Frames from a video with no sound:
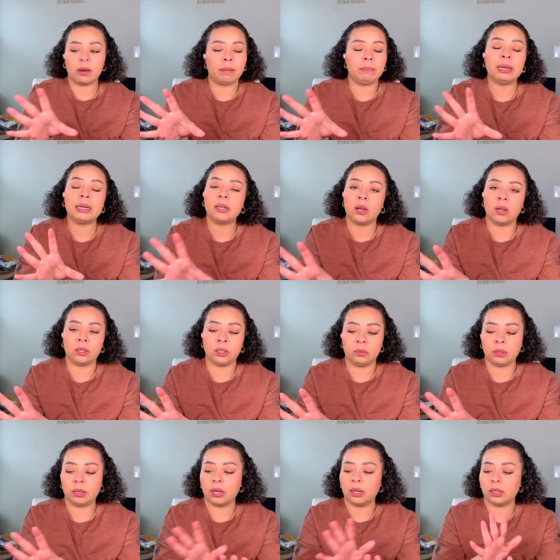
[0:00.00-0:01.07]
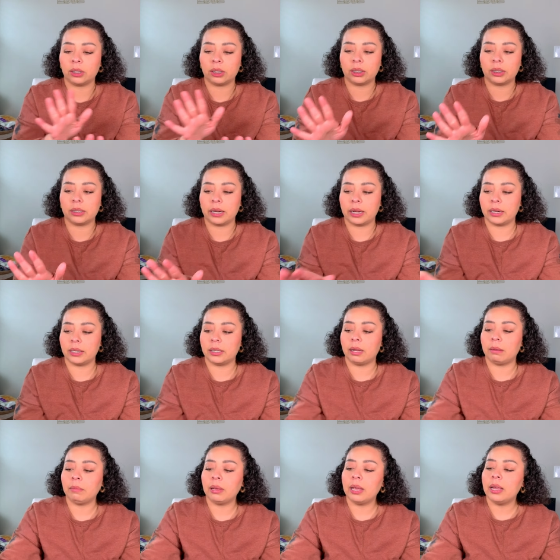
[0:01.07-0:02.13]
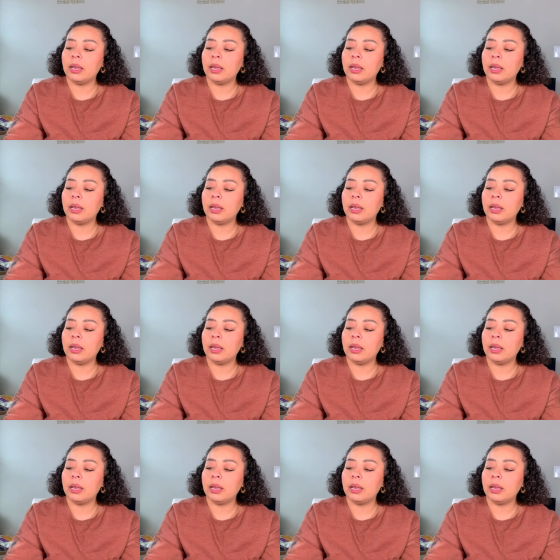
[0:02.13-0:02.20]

I picked all nude colors, just a heads up.